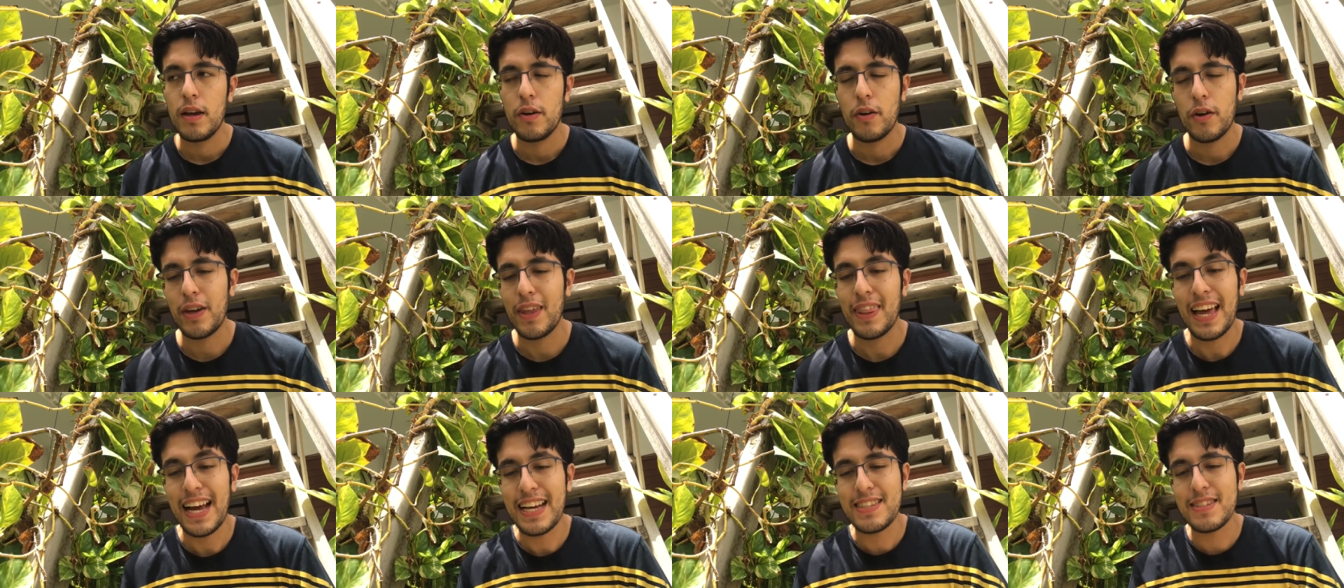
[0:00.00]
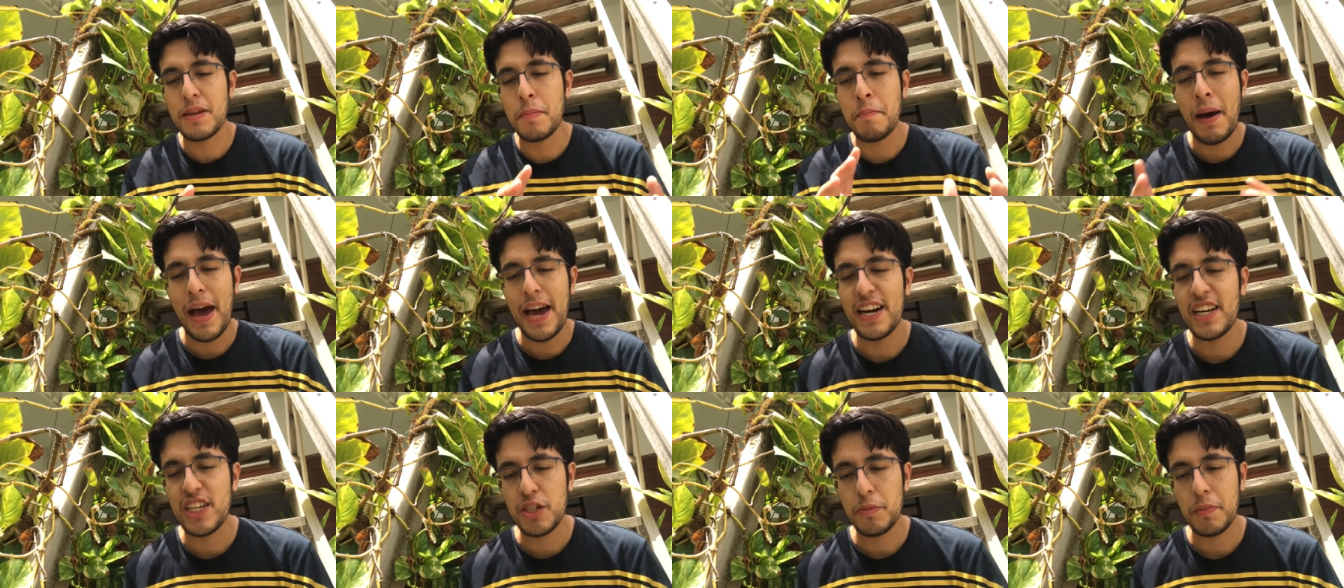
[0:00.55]
okay, that's the
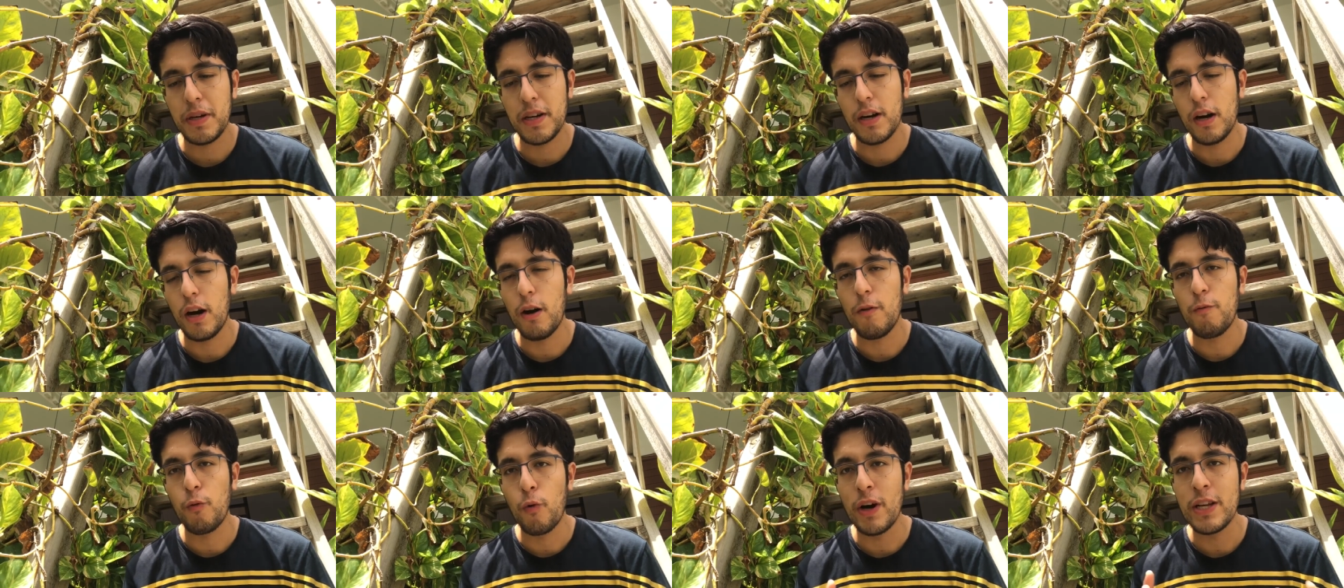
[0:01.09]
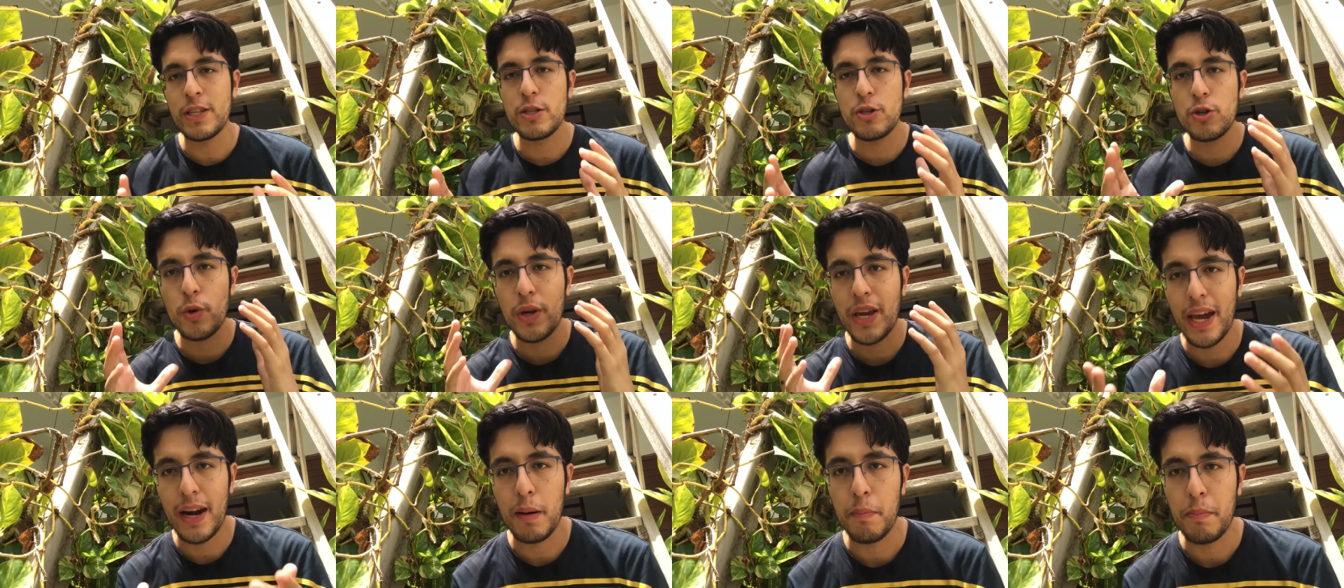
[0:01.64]
management of once you
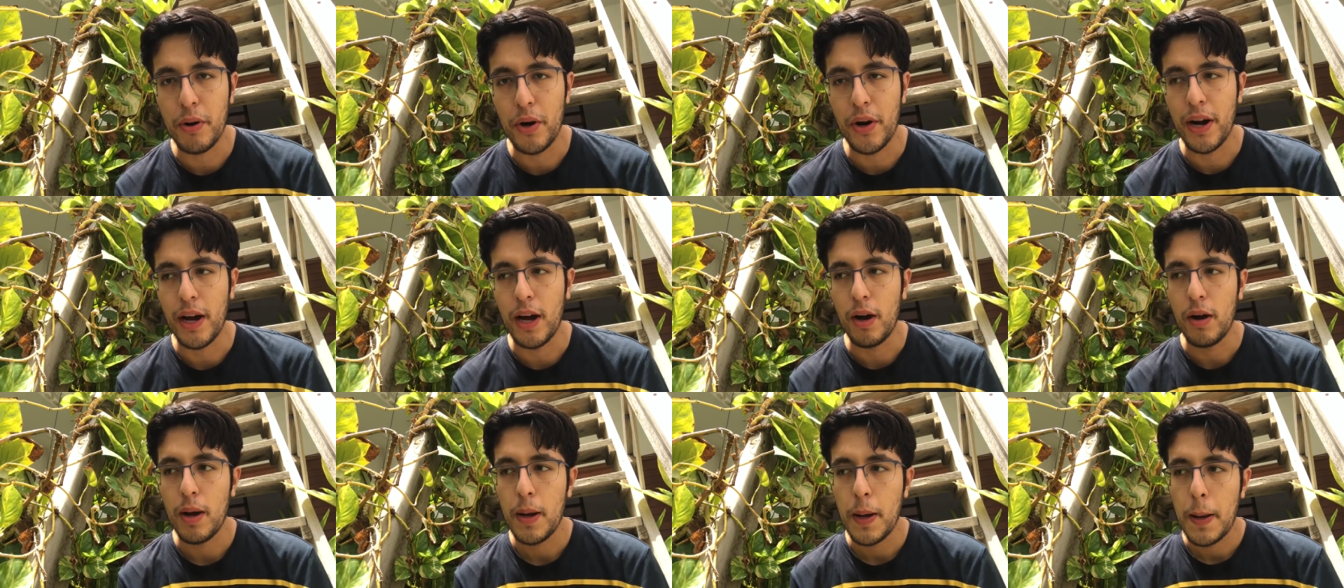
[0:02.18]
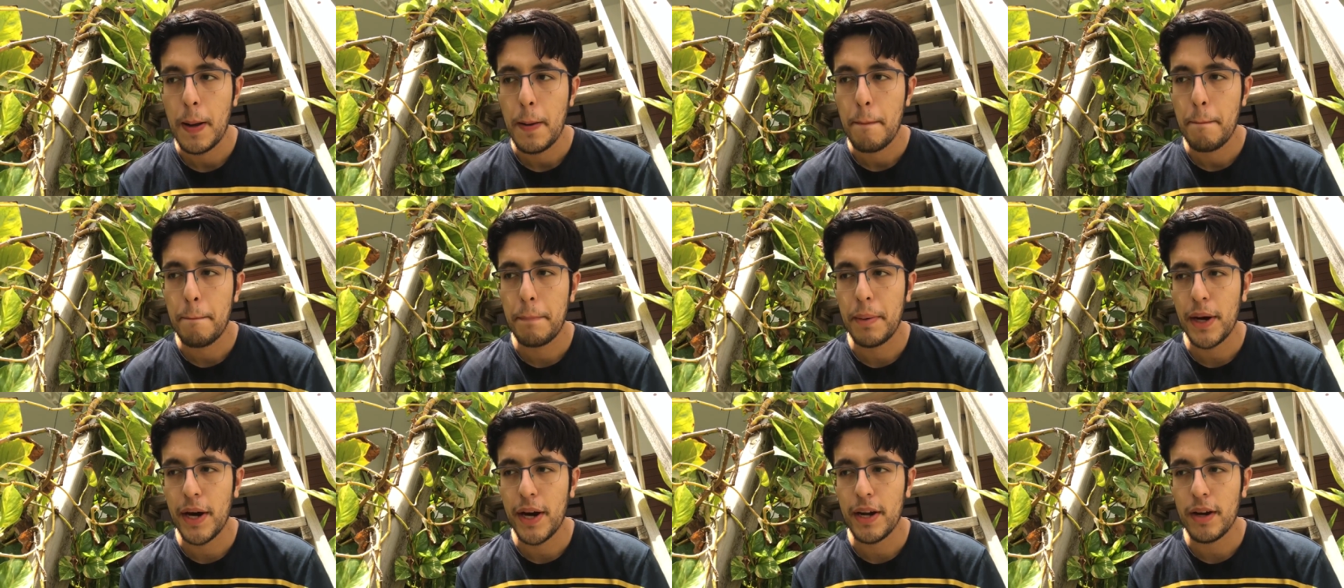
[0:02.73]
get a burnout.
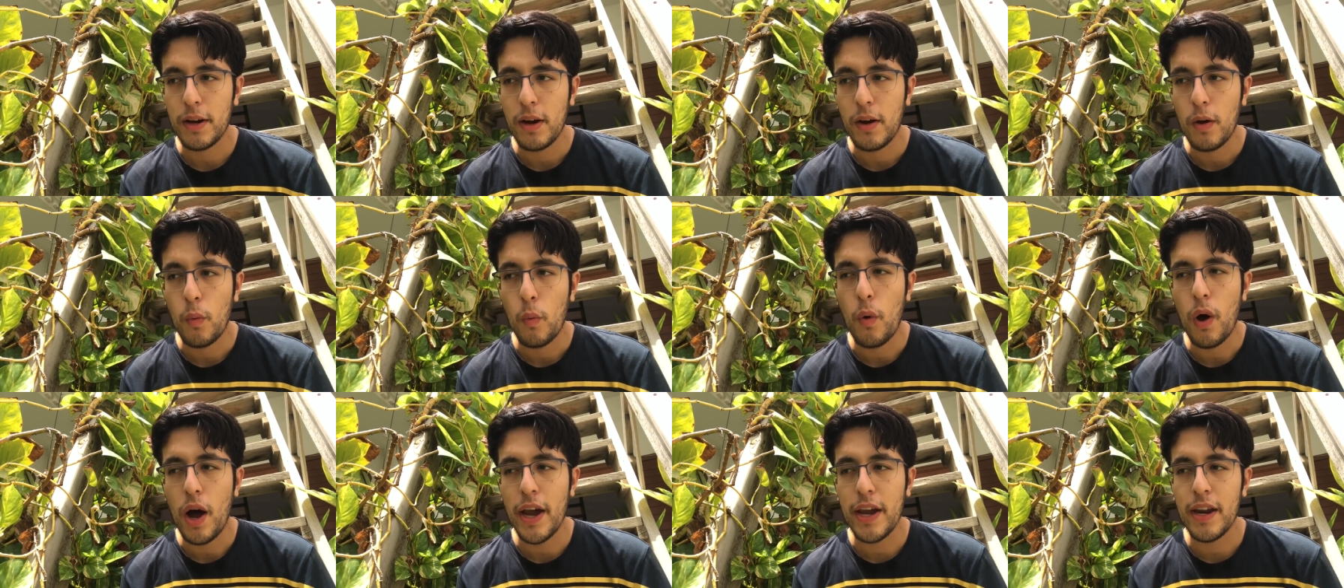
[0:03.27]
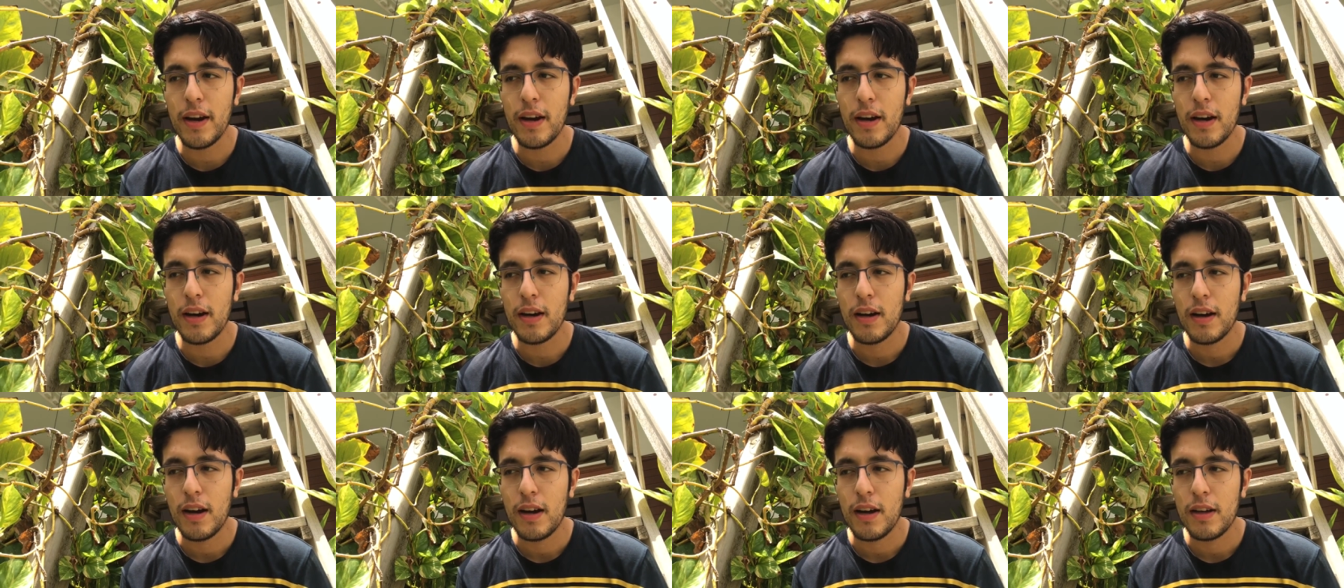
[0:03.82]
But why not